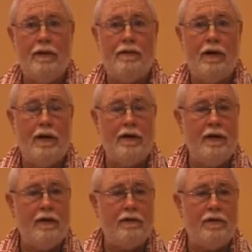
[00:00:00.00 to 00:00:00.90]
his
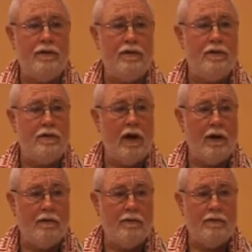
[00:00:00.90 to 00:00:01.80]
ideas, his
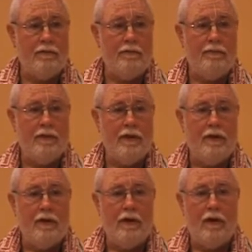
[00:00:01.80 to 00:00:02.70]
desires
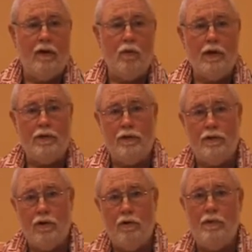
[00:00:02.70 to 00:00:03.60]
are what
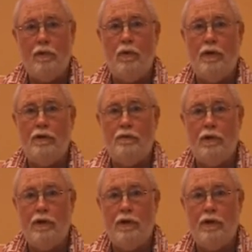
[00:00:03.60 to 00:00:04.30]
determine what is